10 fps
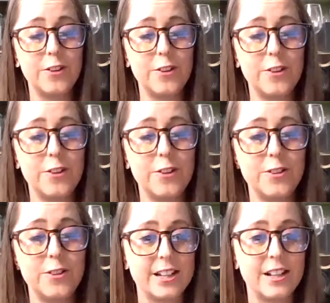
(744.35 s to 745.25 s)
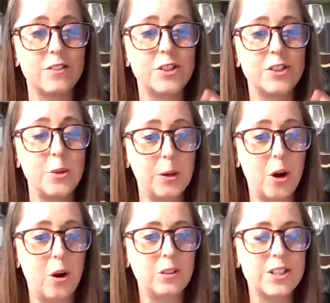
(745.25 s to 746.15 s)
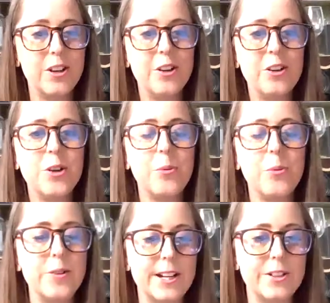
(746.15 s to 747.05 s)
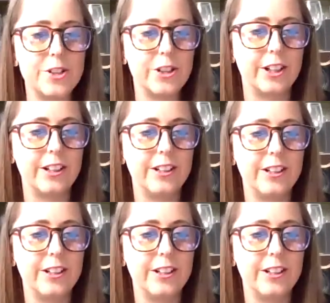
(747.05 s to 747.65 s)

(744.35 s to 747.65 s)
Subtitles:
If you taste it super cold, you won't taste the sugar.